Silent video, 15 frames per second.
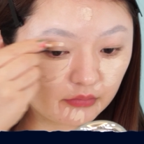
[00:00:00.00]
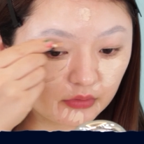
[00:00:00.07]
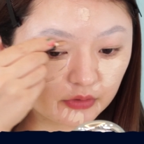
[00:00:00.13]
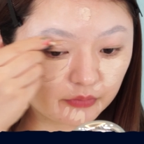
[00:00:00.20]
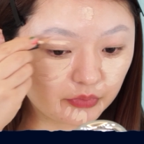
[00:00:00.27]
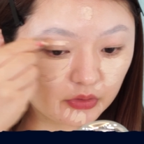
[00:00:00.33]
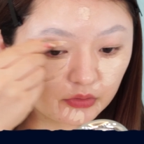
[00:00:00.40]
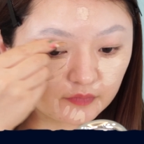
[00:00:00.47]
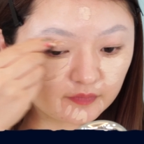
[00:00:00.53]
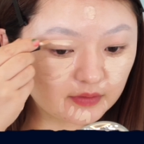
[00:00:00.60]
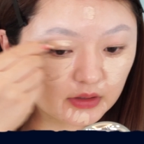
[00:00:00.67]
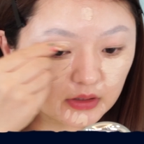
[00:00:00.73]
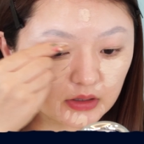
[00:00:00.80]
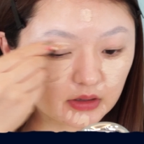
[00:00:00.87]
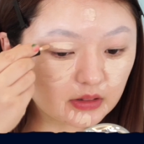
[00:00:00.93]
we'll be
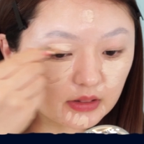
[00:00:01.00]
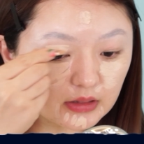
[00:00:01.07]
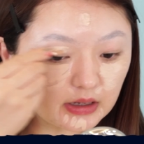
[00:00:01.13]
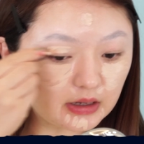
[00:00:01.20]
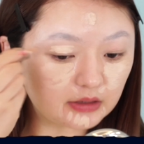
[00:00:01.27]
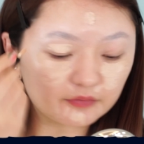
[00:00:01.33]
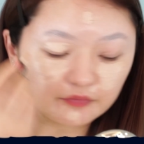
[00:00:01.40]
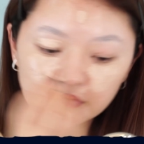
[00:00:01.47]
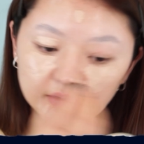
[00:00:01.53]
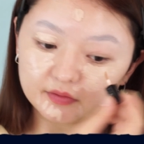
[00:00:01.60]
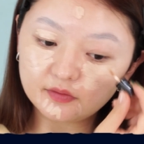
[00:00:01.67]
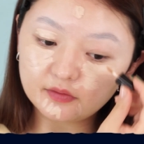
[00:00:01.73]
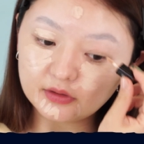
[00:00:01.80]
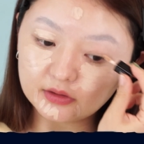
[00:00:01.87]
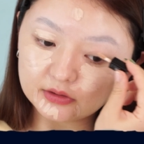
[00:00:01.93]
using a lot of
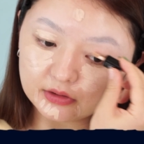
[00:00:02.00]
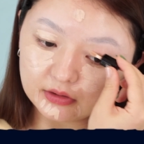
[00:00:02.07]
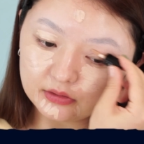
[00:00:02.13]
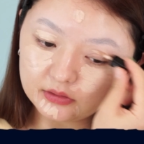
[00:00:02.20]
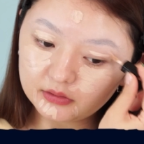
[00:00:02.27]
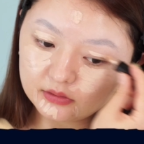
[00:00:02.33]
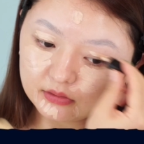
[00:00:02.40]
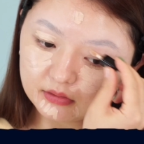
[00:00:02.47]
concealer.